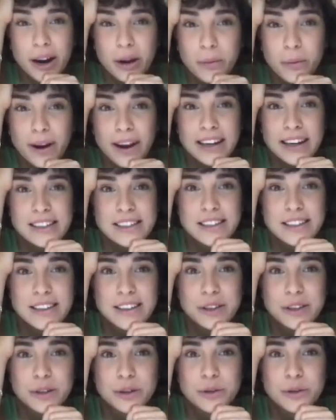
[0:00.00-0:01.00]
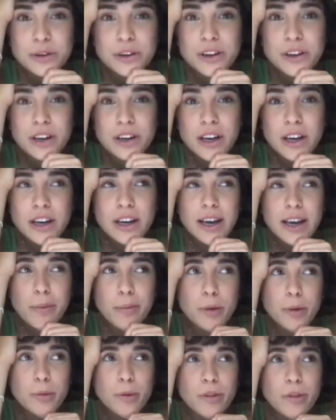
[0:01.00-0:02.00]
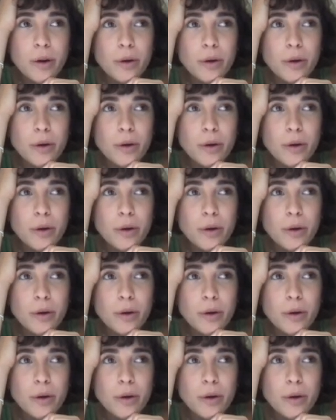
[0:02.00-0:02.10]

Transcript: way to get people that